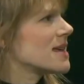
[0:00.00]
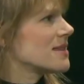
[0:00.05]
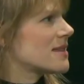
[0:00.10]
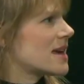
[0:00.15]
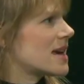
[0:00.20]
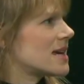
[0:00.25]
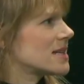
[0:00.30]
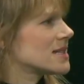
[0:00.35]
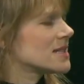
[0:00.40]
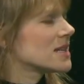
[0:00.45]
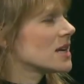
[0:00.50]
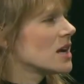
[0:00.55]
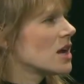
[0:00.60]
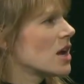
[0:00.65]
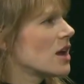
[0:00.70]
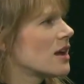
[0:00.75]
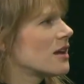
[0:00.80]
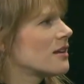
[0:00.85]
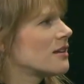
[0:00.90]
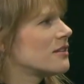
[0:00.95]
this
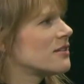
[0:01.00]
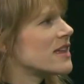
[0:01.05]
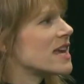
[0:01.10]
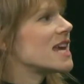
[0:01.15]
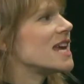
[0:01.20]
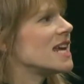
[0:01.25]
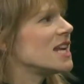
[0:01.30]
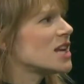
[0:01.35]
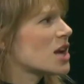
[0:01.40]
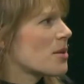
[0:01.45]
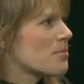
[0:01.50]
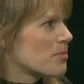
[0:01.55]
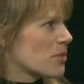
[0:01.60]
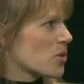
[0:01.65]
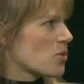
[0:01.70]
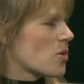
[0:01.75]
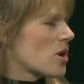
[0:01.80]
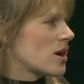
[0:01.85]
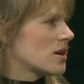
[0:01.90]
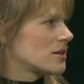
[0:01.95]
the
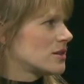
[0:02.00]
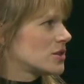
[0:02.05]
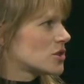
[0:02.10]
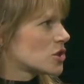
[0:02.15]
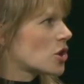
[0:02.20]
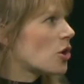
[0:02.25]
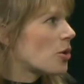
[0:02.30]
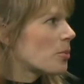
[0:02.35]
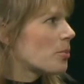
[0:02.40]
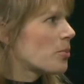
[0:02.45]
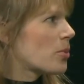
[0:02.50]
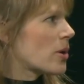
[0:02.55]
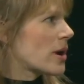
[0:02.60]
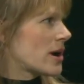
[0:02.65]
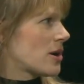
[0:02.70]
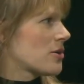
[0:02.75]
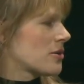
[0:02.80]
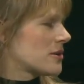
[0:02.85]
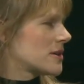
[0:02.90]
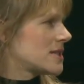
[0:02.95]
number one top
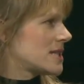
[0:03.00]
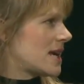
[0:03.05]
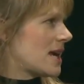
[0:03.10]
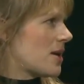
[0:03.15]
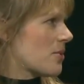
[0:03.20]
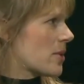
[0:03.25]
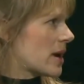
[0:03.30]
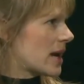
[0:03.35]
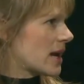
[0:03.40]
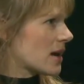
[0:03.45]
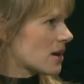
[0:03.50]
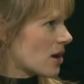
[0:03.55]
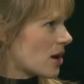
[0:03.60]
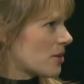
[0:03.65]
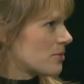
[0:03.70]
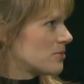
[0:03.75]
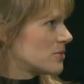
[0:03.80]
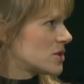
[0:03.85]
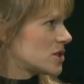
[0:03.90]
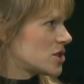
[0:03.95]
priority when it
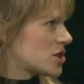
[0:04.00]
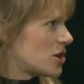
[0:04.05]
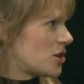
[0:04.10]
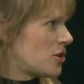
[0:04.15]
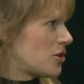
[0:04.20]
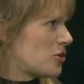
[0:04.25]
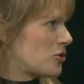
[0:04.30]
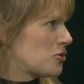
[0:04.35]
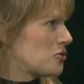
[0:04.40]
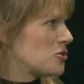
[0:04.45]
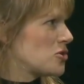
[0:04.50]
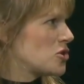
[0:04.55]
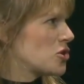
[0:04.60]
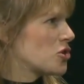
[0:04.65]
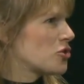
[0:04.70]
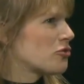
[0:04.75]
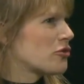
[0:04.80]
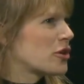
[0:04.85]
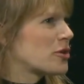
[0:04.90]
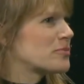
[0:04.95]
comes to
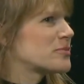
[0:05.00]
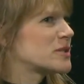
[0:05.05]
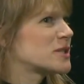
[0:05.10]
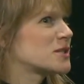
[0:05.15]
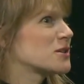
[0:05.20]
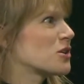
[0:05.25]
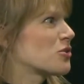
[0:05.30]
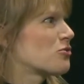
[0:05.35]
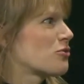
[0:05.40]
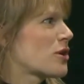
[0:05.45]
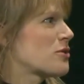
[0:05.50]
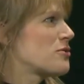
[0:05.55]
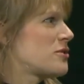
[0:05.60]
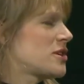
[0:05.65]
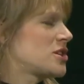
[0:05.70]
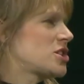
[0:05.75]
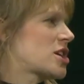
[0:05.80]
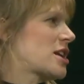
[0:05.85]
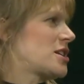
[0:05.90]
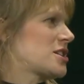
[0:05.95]
Europe's
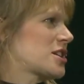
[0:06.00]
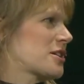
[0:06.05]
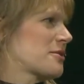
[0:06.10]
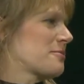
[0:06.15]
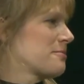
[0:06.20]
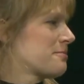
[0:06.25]
growth agenda?